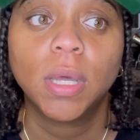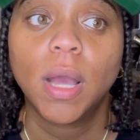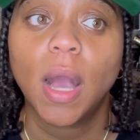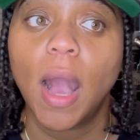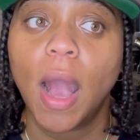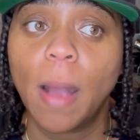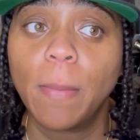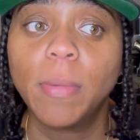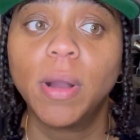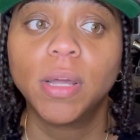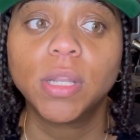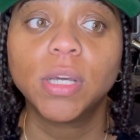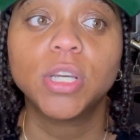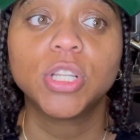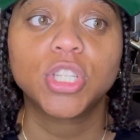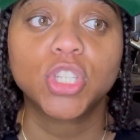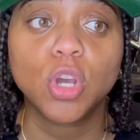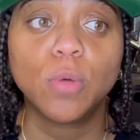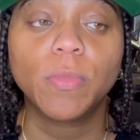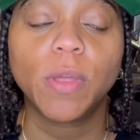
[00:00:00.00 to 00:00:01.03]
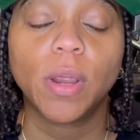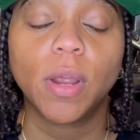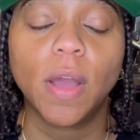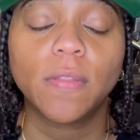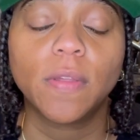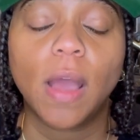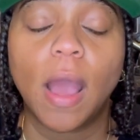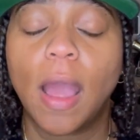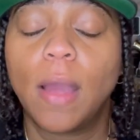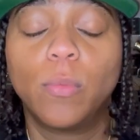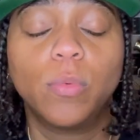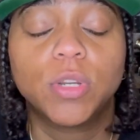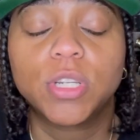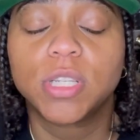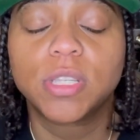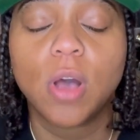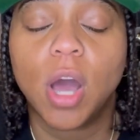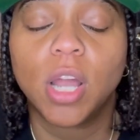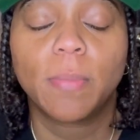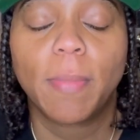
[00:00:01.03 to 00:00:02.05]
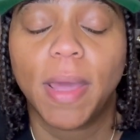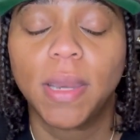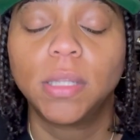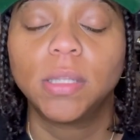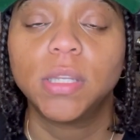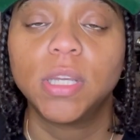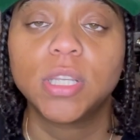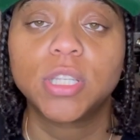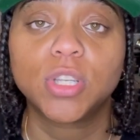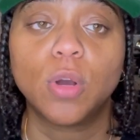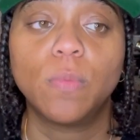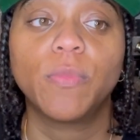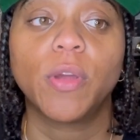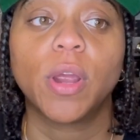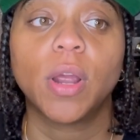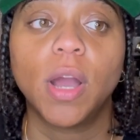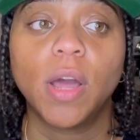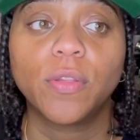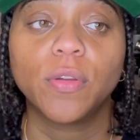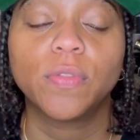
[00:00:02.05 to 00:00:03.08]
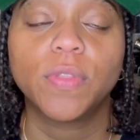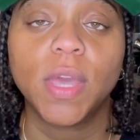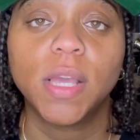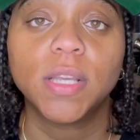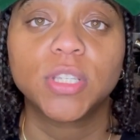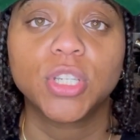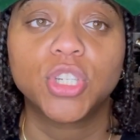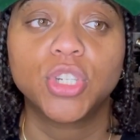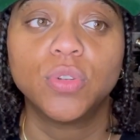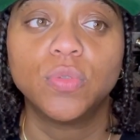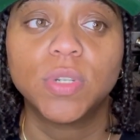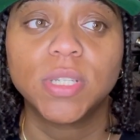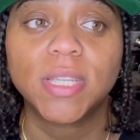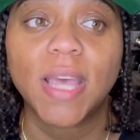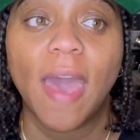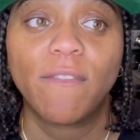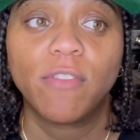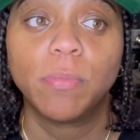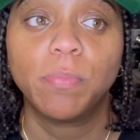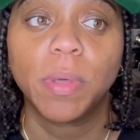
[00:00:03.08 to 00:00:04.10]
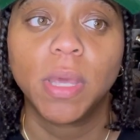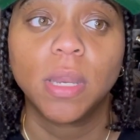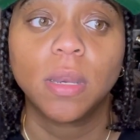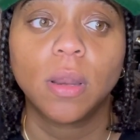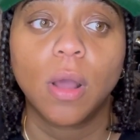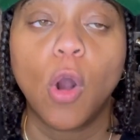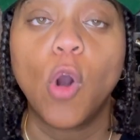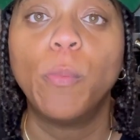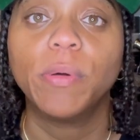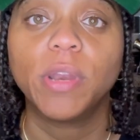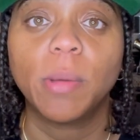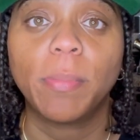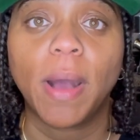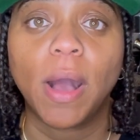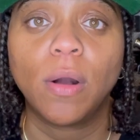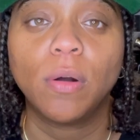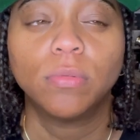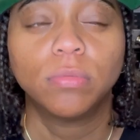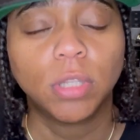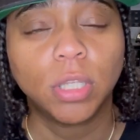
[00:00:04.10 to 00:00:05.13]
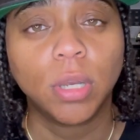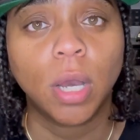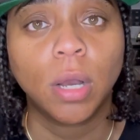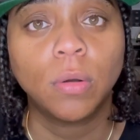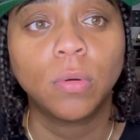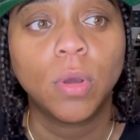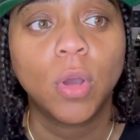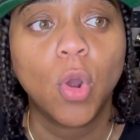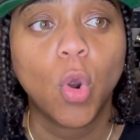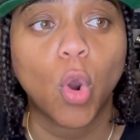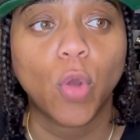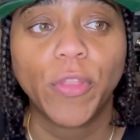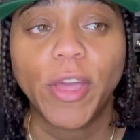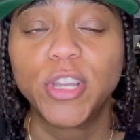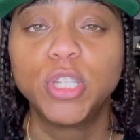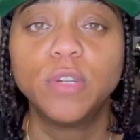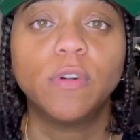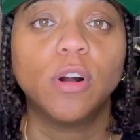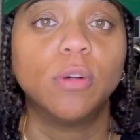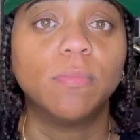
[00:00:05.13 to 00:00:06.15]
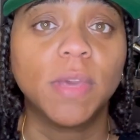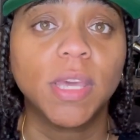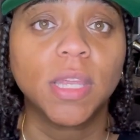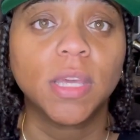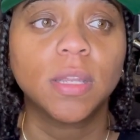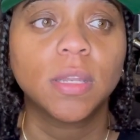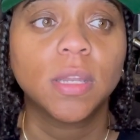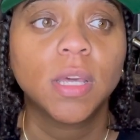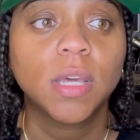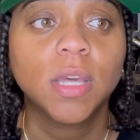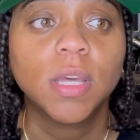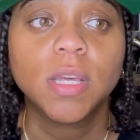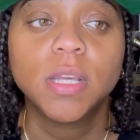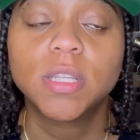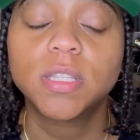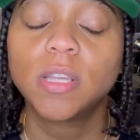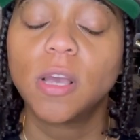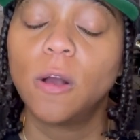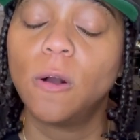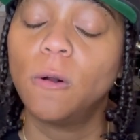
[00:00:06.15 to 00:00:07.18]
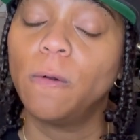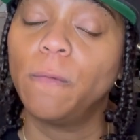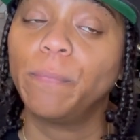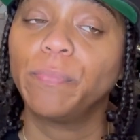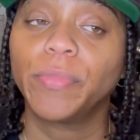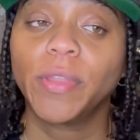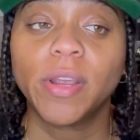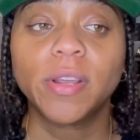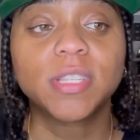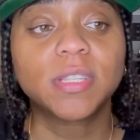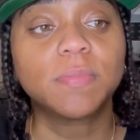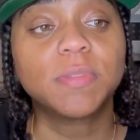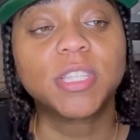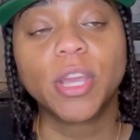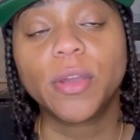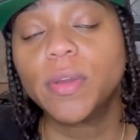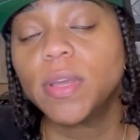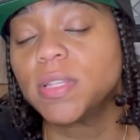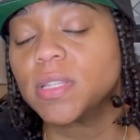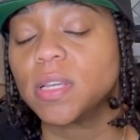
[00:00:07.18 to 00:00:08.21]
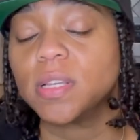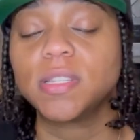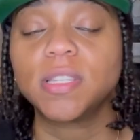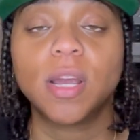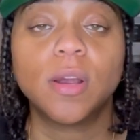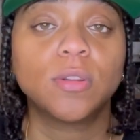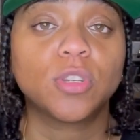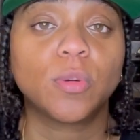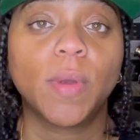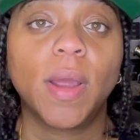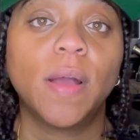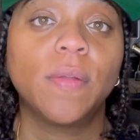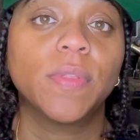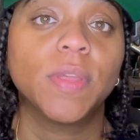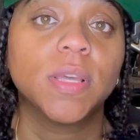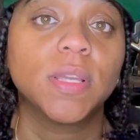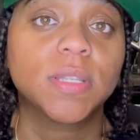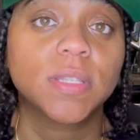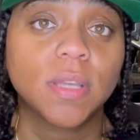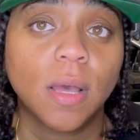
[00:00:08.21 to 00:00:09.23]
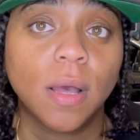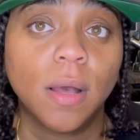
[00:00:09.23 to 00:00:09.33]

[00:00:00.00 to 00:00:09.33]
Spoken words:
I'm going to assume I would just automatically assume there are other things that you just haven't been open about, you know, or that you've omitted. So there's some serious concerns around this.